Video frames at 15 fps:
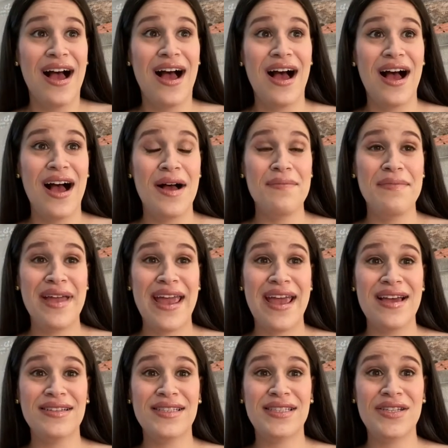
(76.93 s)

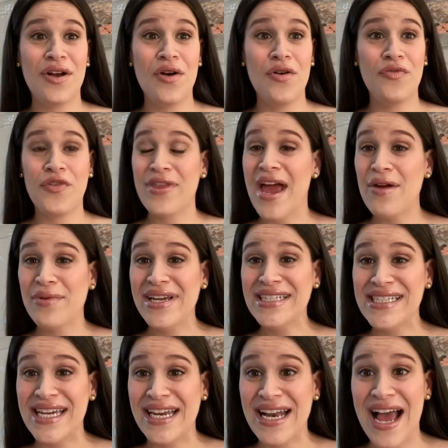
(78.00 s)
And so for that
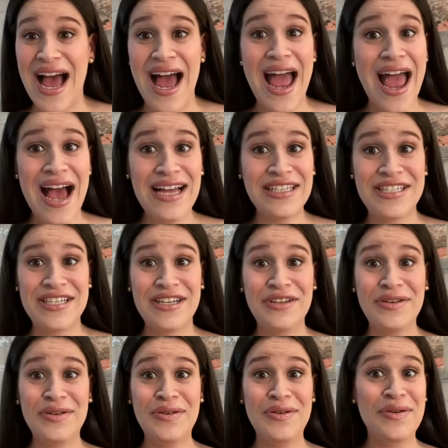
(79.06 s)
reason, I had
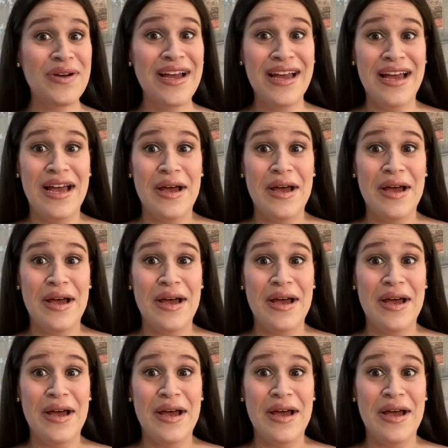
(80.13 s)
to